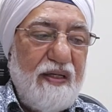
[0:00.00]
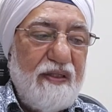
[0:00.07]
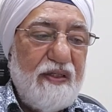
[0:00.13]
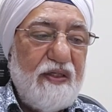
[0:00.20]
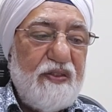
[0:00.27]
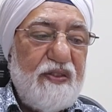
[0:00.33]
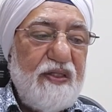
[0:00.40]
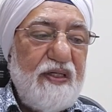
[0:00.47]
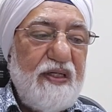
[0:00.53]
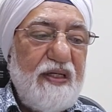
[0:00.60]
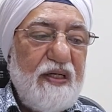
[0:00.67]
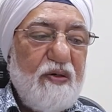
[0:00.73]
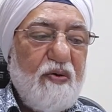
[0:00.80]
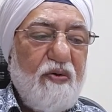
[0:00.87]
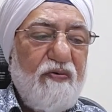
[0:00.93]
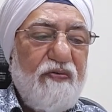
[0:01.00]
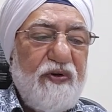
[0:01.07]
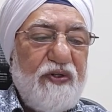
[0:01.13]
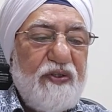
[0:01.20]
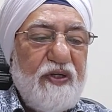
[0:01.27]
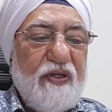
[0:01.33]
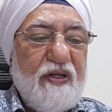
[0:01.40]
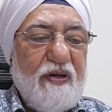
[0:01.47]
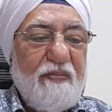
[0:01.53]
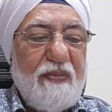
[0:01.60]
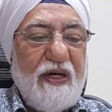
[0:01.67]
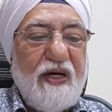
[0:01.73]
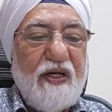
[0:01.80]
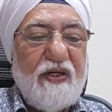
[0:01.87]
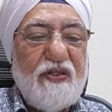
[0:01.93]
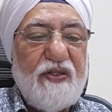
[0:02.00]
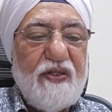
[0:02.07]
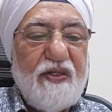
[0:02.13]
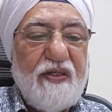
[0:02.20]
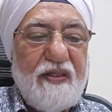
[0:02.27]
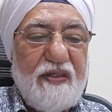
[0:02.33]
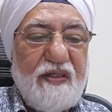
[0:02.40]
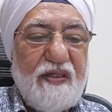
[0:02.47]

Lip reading: The Gini coefficient in Malaysia